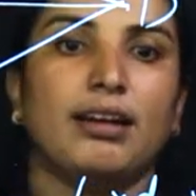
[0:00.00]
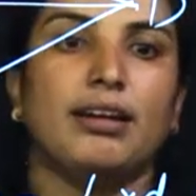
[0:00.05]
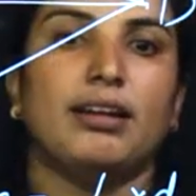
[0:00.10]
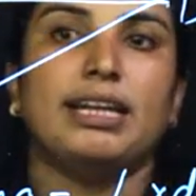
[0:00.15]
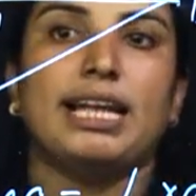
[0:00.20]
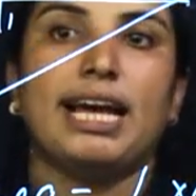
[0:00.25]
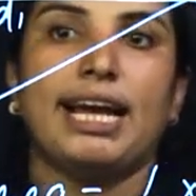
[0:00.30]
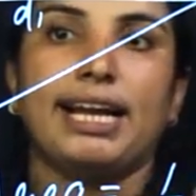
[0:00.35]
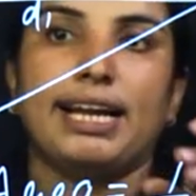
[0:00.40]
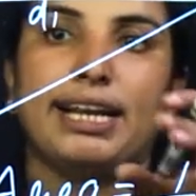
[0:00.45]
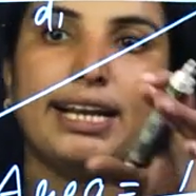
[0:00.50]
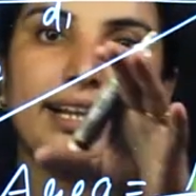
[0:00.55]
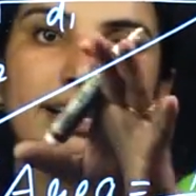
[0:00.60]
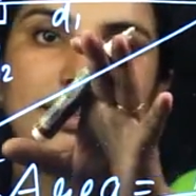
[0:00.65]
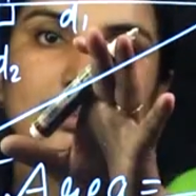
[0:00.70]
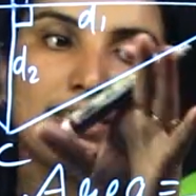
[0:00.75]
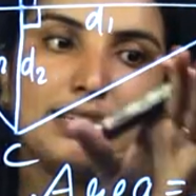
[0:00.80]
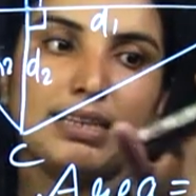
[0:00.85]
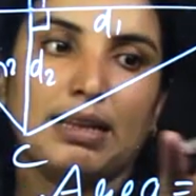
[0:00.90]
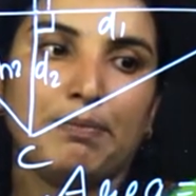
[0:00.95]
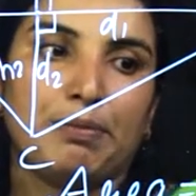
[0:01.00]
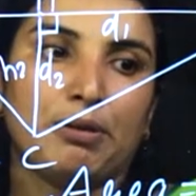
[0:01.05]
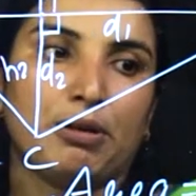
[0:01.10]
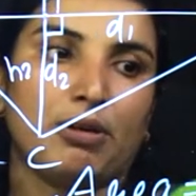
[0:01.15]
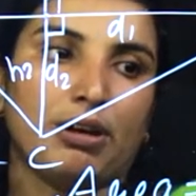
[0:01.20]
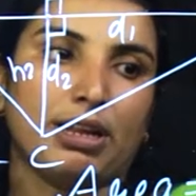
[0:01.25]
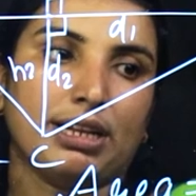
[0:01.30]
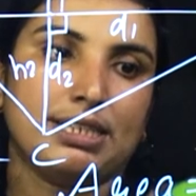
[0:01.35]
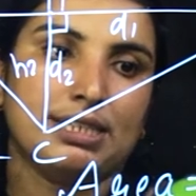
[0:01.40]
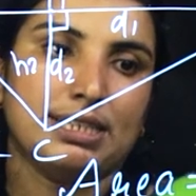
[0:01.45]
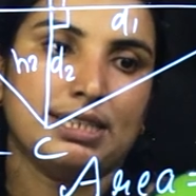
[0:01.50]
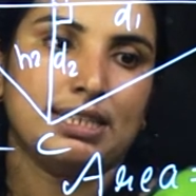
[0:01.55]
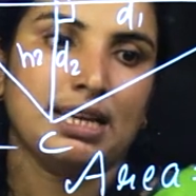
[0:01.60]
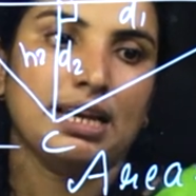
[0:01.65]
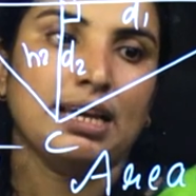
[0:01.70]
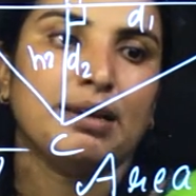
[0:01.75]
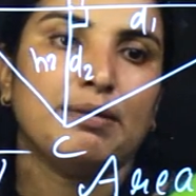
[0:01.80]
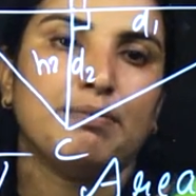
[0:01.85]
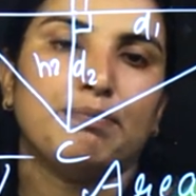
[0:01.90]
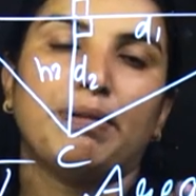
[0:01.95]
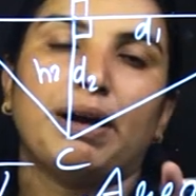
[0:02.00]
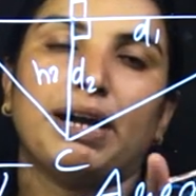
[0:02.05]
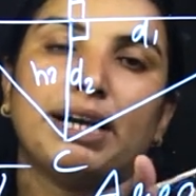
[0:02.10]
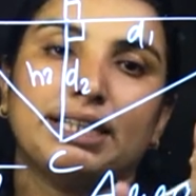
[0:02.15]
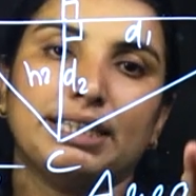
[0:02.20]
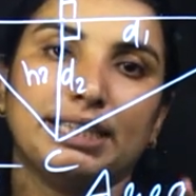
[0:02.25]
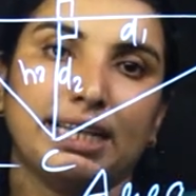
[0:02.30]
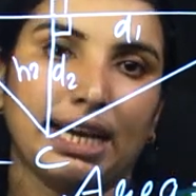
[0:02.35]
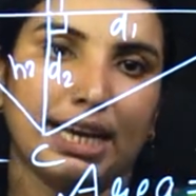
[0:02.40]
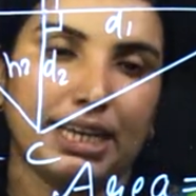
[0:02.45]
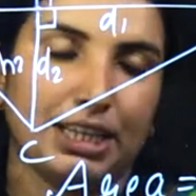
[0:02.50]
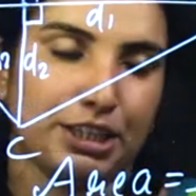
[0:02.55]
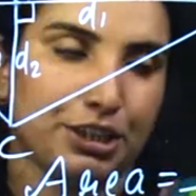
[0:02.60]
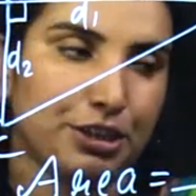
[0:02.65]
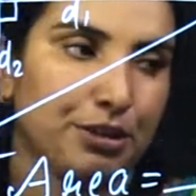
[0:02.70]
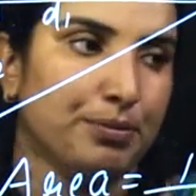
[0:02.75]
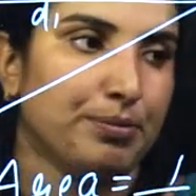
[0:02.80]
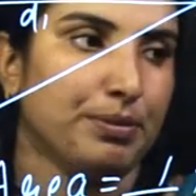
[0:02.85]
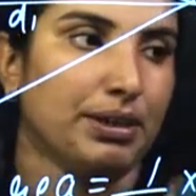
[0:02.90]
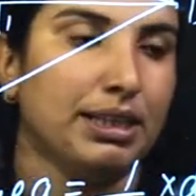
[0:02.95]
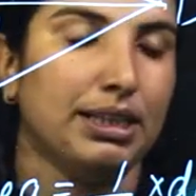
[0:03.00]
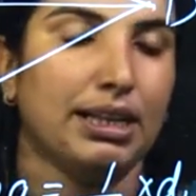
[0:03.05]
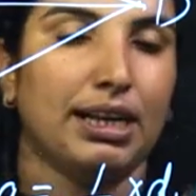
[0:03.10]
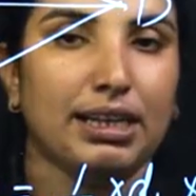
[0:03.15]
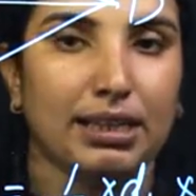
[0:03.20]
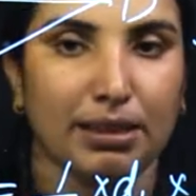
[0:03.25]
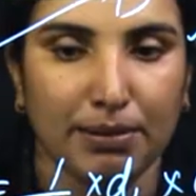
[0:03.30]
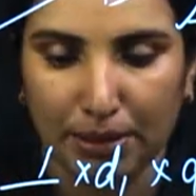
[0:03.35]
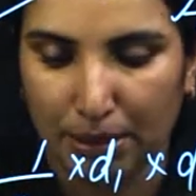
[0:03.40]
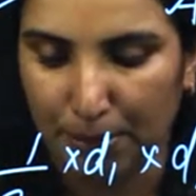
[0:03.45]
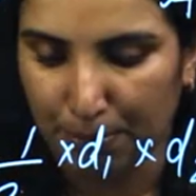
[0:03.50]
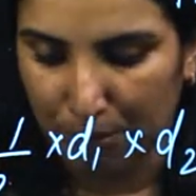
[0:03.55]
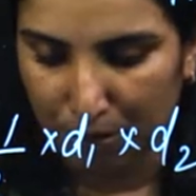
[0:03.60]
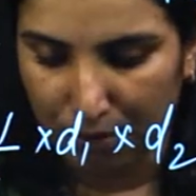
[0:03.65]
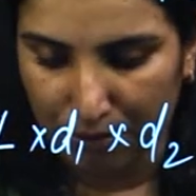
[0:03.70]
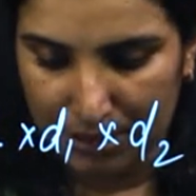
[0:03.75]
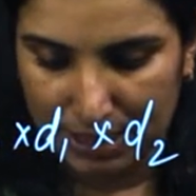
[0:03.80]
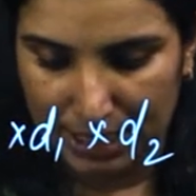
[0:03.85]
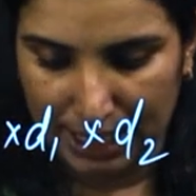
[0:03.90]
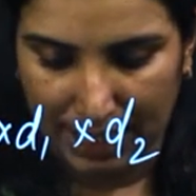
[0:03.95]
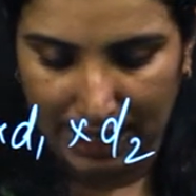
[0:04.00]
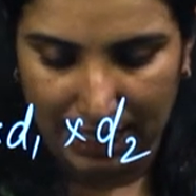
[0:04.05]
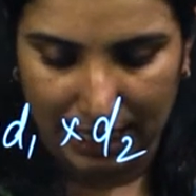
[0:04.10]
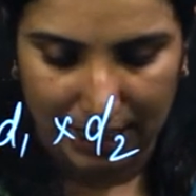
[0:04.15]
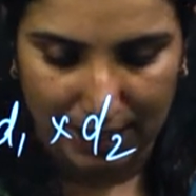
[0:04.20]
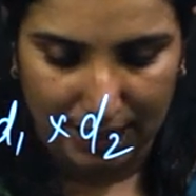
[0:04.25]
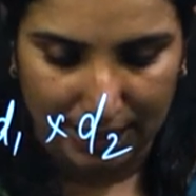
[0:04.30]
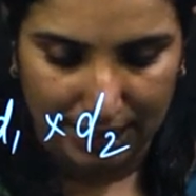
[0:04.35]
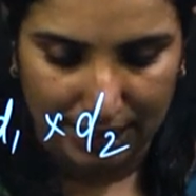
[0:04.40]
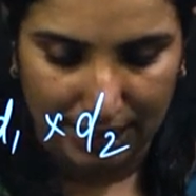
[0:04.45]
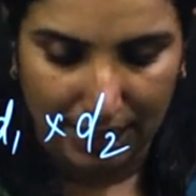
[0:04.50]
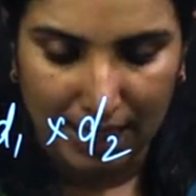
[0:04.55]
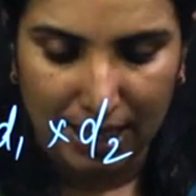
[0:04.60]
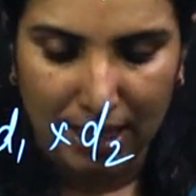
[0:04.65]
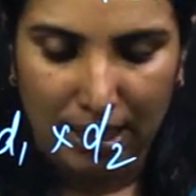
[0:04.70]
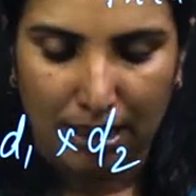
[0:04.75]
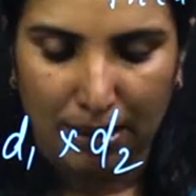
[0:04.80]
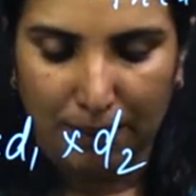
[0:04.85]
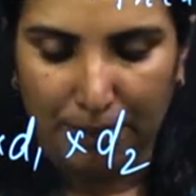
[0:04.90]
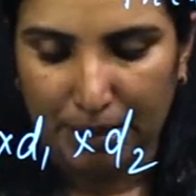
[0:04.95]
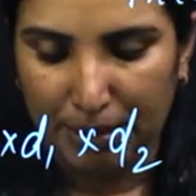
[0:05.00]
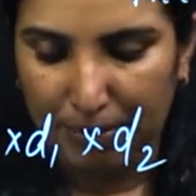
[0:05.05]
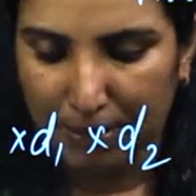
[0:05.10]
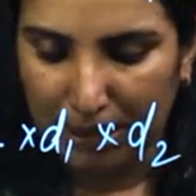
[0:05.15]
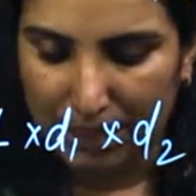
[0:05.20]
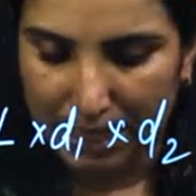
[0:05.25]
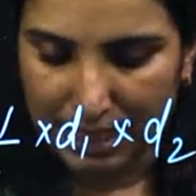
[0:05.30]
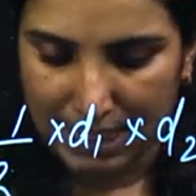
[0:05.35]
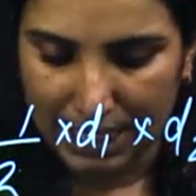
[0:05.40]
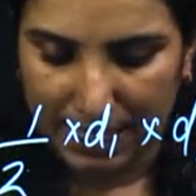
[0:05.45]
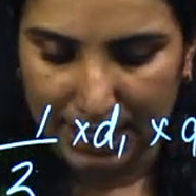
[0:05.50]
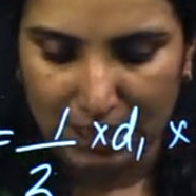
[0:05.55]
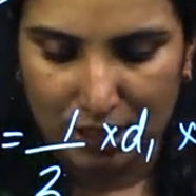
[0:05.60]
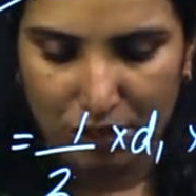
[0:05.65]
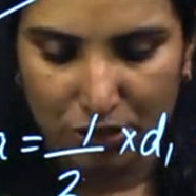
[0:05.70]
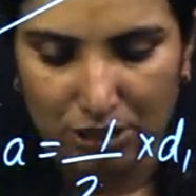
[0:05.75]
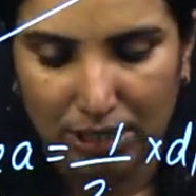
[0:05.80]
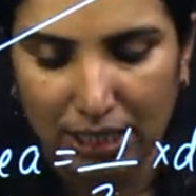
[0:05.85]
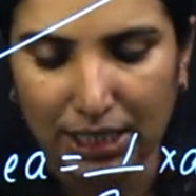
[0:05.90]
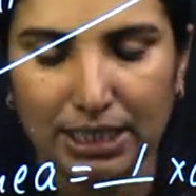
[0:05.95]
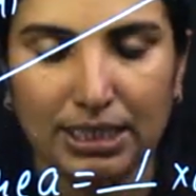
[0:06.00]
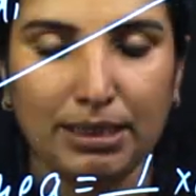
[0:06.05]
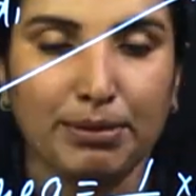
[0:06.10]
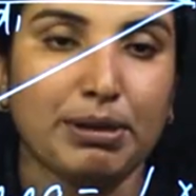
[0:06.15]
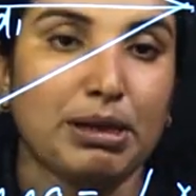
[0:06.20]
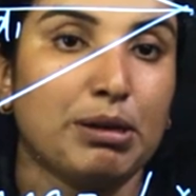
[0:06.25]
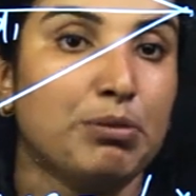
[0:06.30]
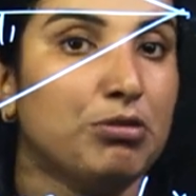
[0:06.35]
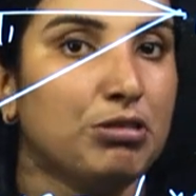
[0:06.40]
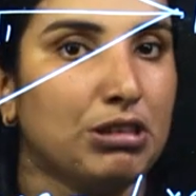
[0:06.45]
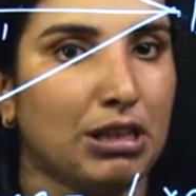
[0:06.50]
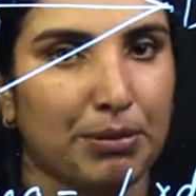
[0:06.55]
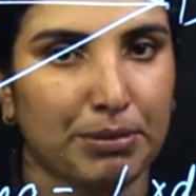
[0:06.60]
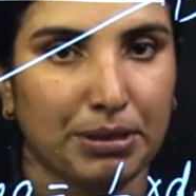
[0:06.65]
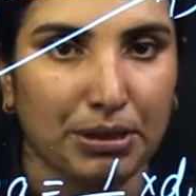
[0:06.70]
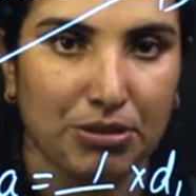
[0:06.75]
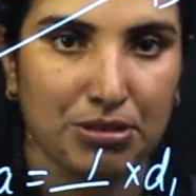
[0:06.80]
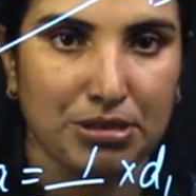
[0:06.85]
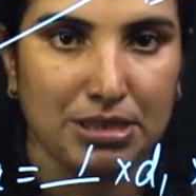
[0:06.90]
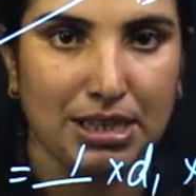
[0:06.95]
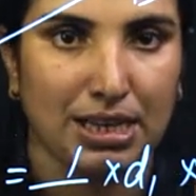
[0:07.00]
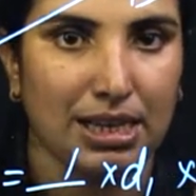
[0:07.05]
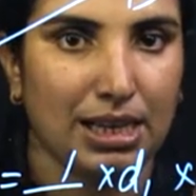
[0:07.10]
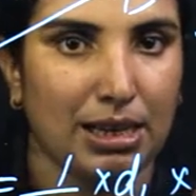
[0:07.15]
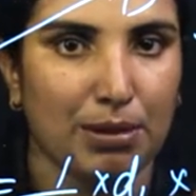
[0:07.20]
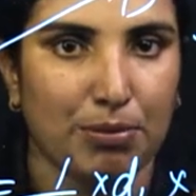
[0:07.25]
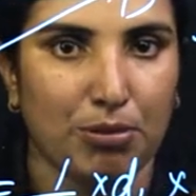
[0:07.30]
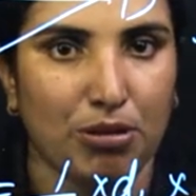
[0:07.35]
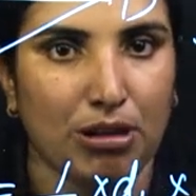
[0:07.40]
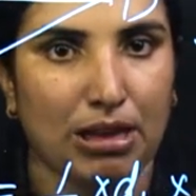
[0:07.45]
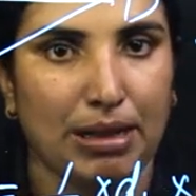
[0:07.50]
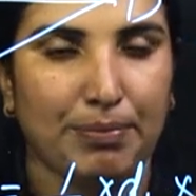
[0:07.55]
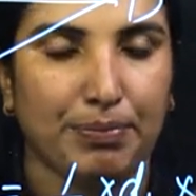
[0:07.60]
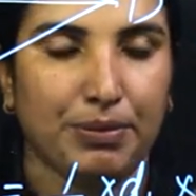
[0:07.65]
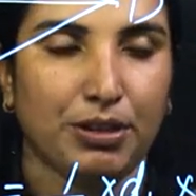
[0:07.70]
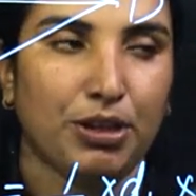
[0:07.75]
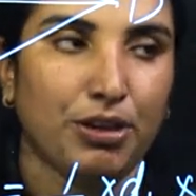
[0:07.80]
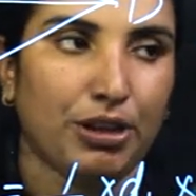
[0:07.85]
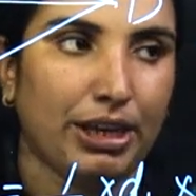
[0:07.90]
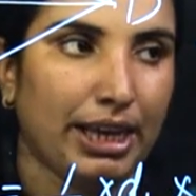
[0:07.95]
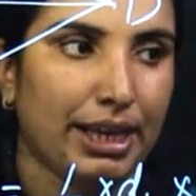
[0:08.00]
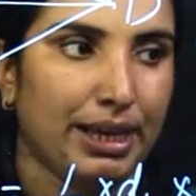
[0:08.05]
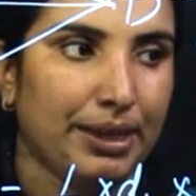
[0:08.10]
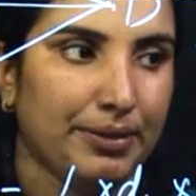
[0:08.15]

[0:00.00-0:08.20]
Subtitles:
diagonals in the product in the Pagadi Iricum. Idana Provoce and Ear in the Panamala the Chay the Tunda, in the Makamunam the question Lakeboa. Okay.